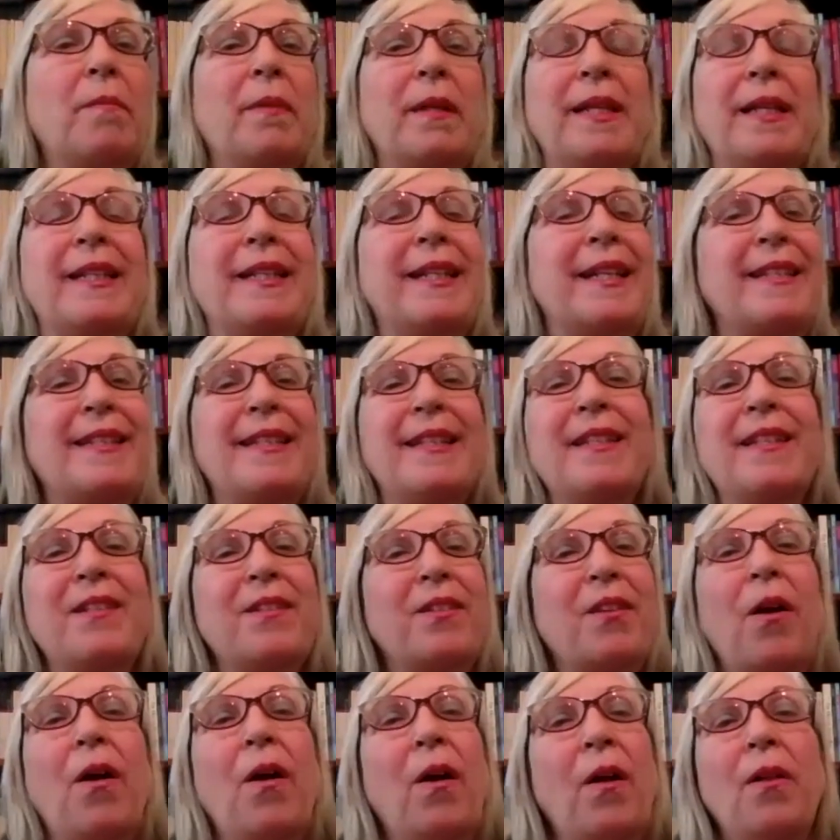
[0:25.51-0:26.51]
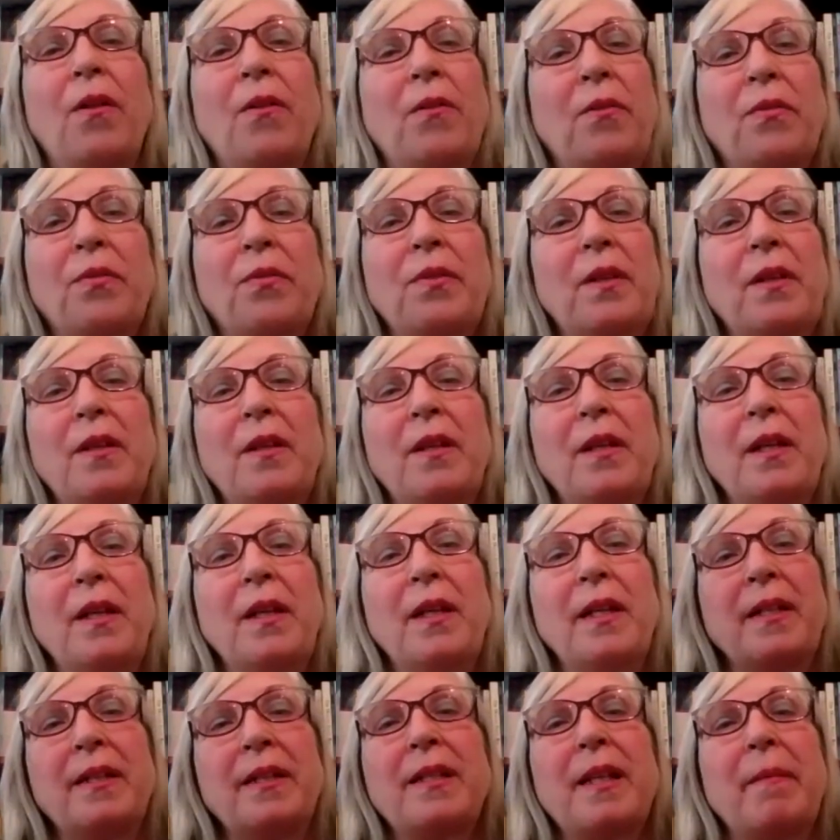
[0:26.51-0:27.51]
but it doesn't solve
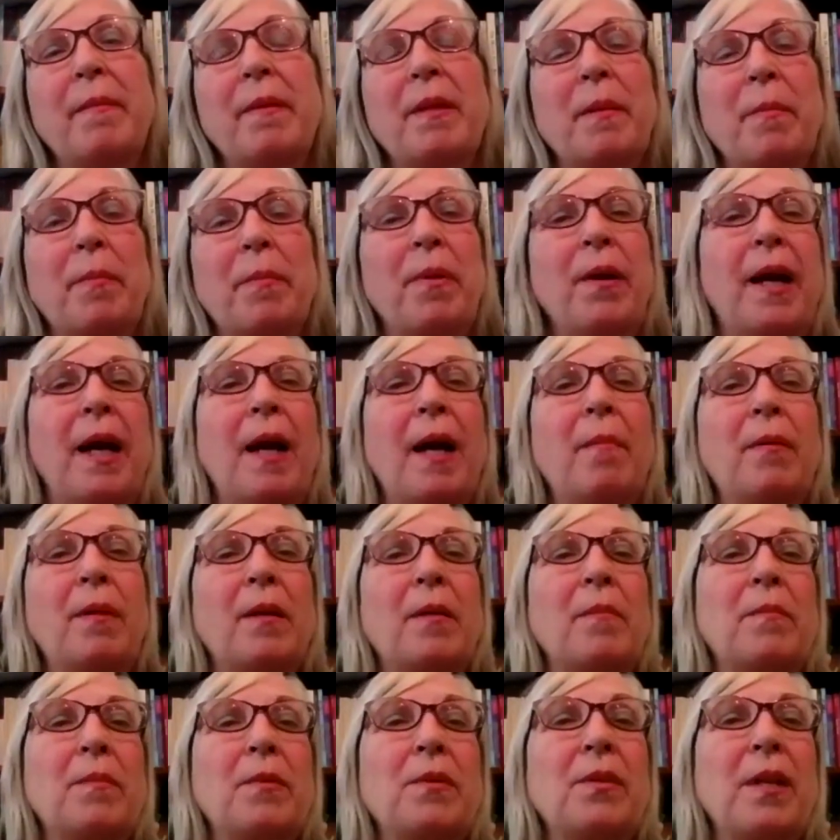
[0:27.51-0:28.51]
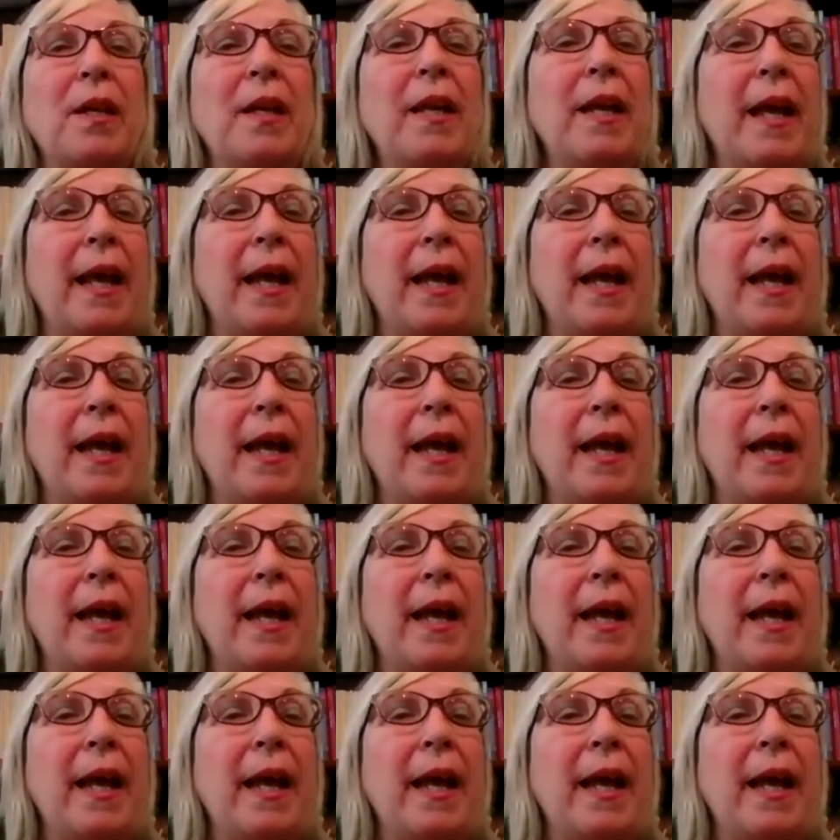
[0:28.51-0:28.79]
some of the problems,